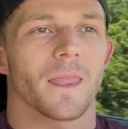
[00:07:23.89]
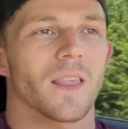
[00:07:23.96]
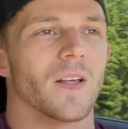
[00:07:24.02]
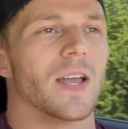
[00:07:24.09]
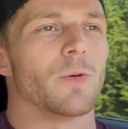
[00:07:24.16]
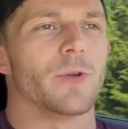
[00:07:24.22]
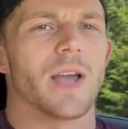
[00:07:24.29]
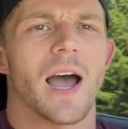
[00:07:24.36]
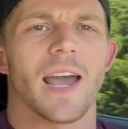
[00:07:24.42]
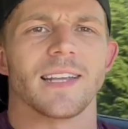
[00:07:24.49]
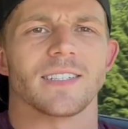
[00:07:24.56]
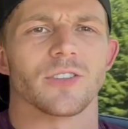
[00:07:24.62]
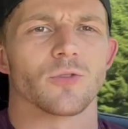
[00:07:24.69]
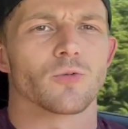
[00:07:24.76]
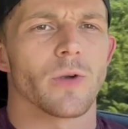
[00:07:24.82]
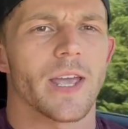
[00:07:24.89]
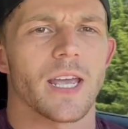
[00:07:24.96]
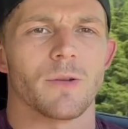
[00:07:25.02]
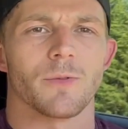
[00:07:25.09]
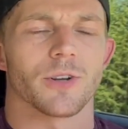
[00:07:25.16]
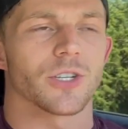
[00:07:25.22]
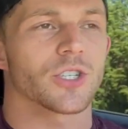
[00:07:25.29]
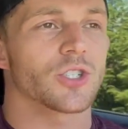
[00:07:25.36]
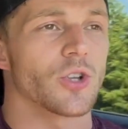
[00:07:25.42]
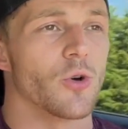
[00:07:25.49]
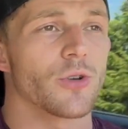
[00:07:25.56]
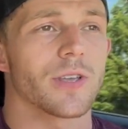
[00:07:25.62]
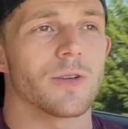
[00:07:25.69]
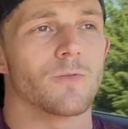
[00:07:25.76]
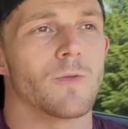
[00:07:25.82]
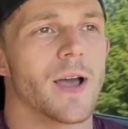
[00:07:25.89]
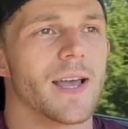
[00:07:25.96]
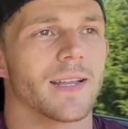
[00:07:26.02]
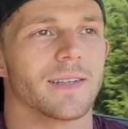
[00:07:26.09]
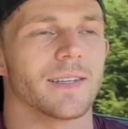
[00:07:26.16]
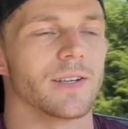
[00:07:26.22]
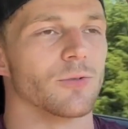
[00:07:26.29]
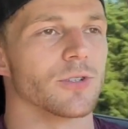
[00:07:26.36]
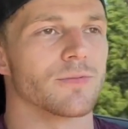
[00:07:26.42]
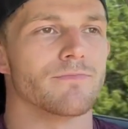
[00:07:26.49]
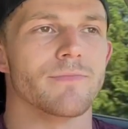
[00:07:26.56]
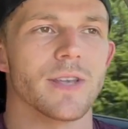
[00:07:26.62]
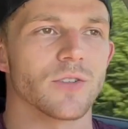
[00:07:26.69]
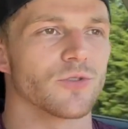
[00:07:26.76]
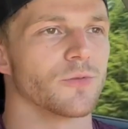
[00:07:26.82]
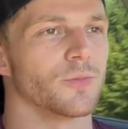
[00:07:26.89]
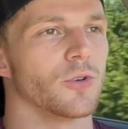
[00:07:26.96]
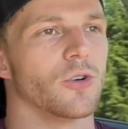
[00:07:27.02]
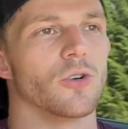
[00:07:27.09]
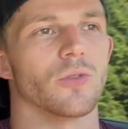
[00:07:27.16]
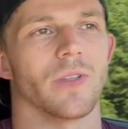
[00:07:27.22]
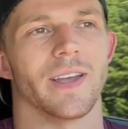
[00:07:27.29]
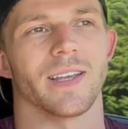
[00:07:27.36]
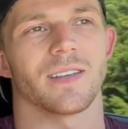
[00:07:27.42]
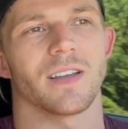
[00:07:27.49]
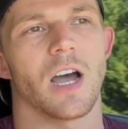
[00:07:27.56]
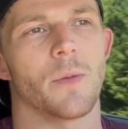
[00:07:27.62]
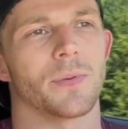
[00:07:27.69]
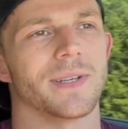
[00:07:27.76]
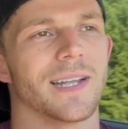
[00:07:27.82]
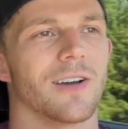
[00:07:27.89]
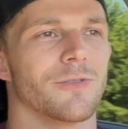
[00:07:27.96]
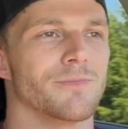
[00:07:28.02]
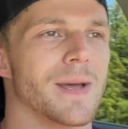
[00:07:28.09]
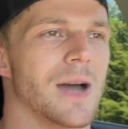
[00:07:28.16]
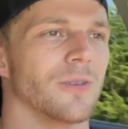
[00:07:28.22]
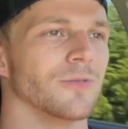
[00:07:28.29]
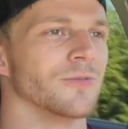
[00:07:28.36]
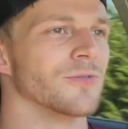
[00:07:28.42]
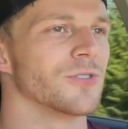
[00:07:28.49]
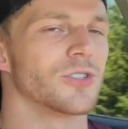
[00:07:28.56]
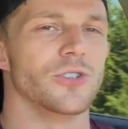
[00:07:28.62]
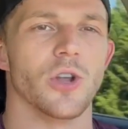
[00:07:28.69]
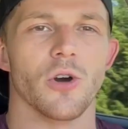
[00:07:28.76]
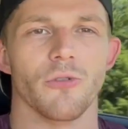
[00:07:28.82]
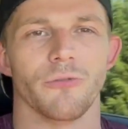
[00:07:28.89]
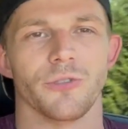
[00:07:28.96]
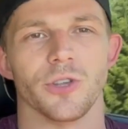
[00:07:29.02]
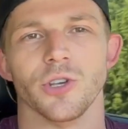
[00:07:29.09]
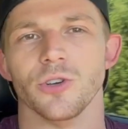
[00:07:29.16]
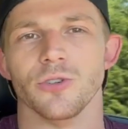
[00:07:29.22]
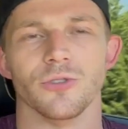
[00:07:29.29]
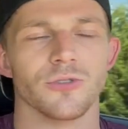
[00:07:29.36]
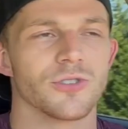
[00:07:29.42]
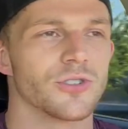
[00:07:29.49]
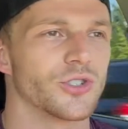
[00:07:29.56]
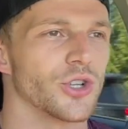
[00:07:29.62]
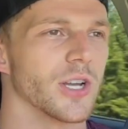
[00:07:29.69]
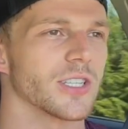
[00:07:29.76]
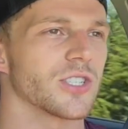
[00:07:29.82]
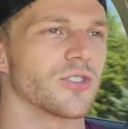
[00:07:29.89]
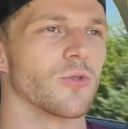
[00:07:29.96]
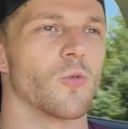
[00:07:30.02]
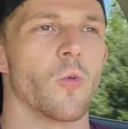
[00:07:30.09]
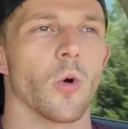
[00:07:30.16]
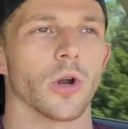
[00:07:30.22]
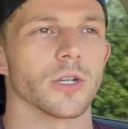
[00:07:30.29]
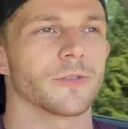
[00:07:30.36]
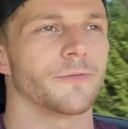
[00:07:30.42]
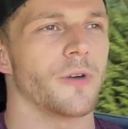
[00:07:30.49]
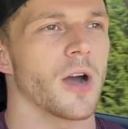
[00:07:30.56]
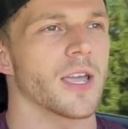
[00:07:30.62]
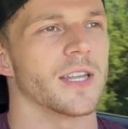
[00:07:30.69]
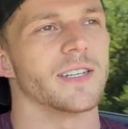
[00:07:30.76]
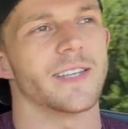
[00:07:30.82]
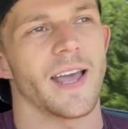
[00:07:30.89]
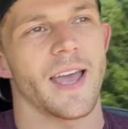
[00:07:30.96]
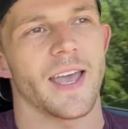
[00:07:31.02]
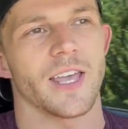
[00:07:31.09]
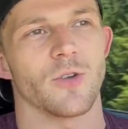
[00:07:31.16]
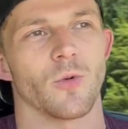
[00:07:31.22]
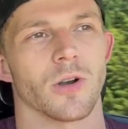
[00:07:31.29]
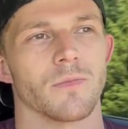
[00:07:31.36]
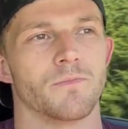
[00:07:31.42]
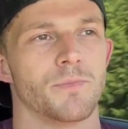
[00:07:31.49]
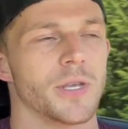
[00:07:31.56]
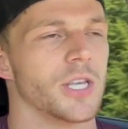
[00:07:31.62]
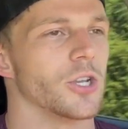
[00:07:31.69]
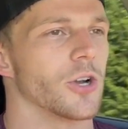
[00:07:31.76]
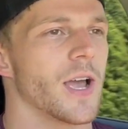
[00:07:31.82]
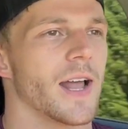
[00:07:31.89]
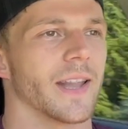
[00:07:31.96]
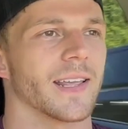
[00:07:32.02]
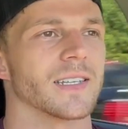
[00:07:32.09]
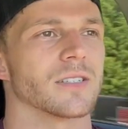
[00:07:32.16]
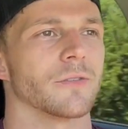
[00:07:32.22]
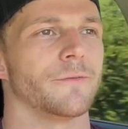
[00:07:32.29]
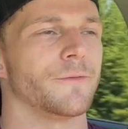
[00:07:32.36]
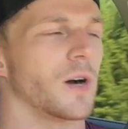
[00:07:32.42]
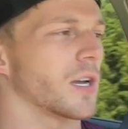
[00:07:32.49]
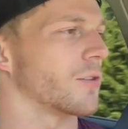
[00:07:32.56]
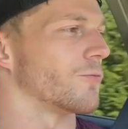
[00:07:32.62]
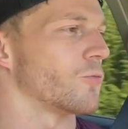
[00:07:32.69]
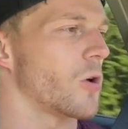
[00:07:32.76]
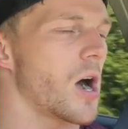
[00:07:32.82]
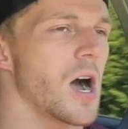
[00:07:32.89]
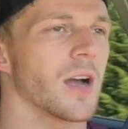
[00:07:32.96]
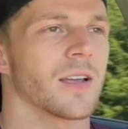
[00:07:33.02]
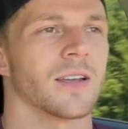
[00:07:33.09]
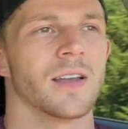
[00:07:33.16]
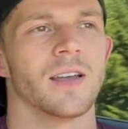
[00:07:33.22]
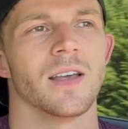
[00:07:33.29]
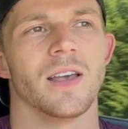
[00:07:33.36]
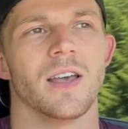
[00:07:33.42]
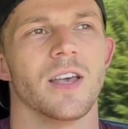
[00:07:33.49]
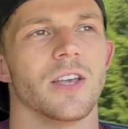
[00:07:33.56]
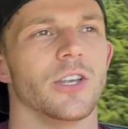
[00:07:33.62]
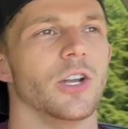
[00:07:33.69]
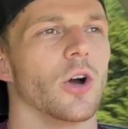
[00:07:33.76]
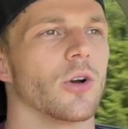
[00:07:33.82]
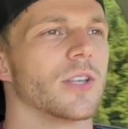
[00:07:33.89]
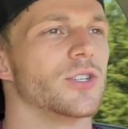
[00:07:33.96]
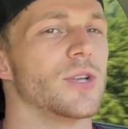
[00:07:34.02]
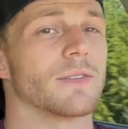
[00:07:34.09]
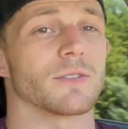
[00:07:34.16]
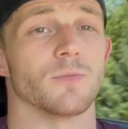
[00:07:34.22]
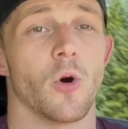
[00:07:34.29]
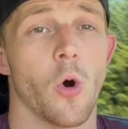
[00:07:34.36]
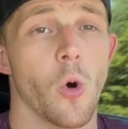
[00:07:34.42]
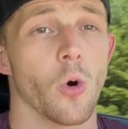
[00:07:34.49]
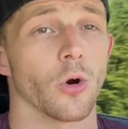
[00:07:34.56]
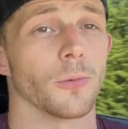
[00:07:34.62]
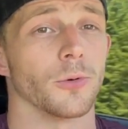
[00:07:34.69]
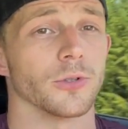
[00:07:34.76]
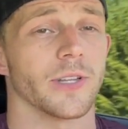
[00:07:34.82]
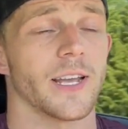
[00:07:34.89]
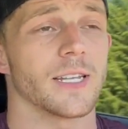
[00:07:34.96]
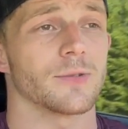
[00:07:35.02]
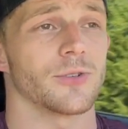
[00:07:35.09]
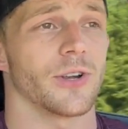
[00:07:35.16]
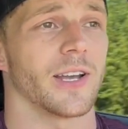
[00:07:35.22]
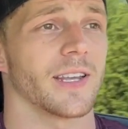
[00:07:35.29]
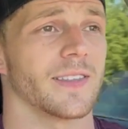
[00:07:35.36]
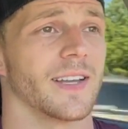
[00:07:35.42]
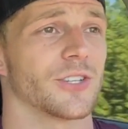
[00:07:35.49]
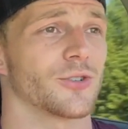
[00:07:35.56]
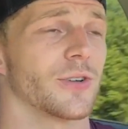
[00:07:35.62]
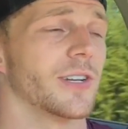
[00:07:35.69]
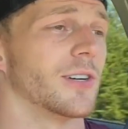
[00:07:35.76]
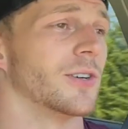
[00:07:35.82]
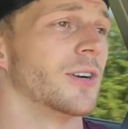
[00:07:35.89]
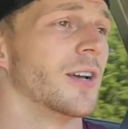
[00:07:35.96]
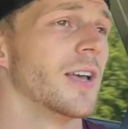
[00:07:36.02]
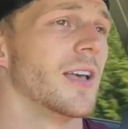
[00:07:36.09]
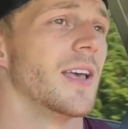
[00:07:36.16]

like we hiked in the rain, we were soaking wet, it was miserable, like up and down mountains, no views, just the worst fucking day. You want to beat your head against a fucking rock, you know, because you have some horrible days when you're hiking that trail.